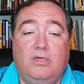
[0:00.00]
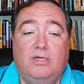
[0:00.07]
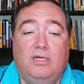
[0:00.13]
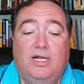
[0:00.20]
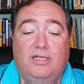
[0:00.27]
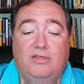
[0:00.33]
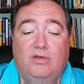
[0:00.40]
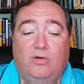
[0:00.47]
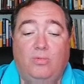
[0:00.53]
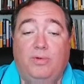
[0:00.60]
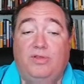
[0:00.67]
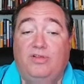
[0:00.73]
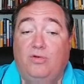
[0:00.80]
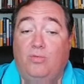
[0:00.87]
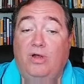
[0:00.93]
And so we
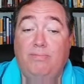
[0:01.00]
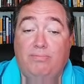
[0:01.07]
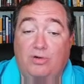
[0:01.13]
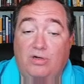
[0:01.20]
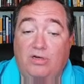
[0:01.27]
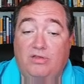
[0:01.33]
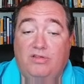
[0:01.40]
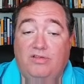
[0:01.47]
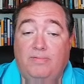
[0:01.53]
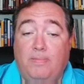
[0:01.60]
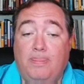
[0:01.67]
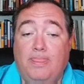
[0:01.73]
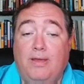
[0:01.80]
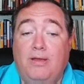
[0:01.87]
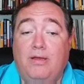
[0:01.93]
still want books,
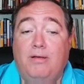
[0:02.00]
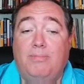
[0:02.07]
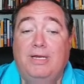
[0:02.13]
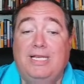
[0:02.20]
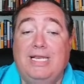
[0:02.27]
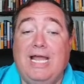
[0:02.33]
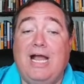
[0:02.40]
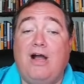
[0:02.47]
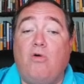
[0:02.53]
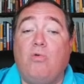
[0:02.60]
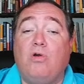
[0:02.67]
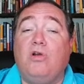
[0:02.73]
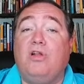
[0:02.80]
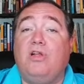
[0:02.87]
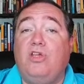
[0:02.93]
but now
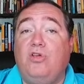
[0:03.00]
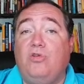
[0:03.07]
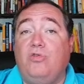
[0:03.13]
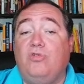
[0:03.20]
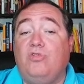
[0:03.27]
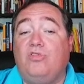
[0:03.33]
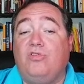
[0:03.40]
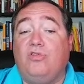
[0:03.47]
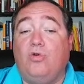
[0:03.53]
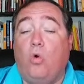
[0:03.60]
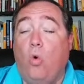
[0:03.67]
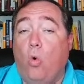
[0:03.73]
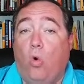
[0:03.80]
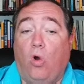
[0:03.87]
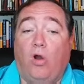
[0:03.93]
we're going to use
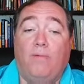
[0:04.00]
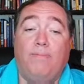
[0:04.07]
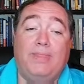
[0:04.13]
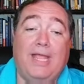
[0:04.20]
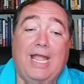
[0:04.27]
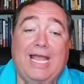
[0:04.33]
or.